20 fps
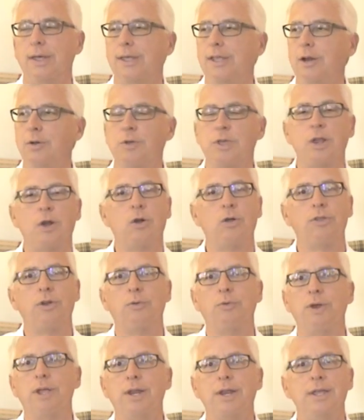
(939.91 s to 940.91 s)
you know, get all the
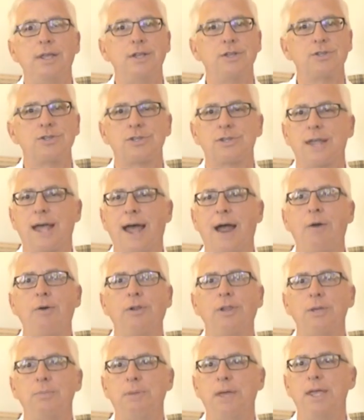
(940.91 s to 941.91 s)
readings
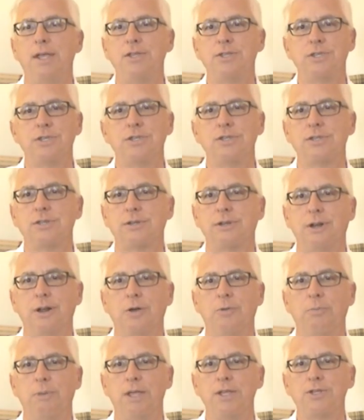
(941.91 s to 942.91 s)
hourly basis, you
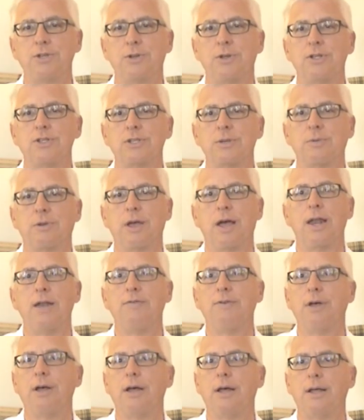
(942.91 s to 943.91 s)
know, based on some kind
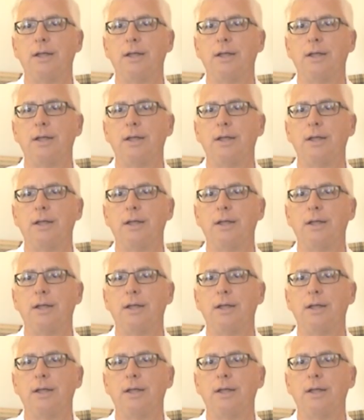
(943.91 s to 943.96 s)
of